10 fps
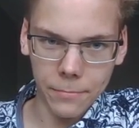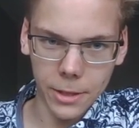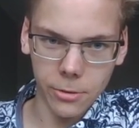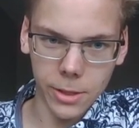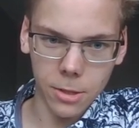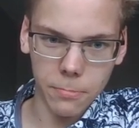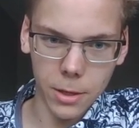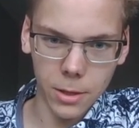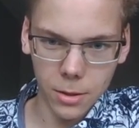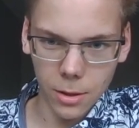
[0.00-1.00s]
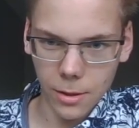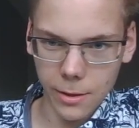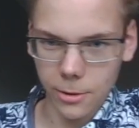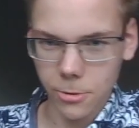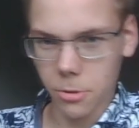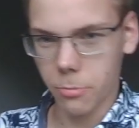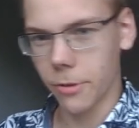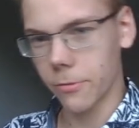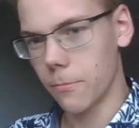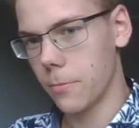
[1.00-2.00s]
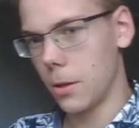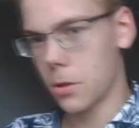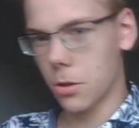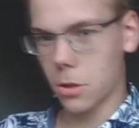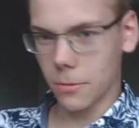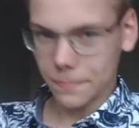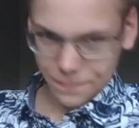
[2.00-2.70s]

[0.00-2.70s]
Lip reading: then you get pinned and lose one of the pieces.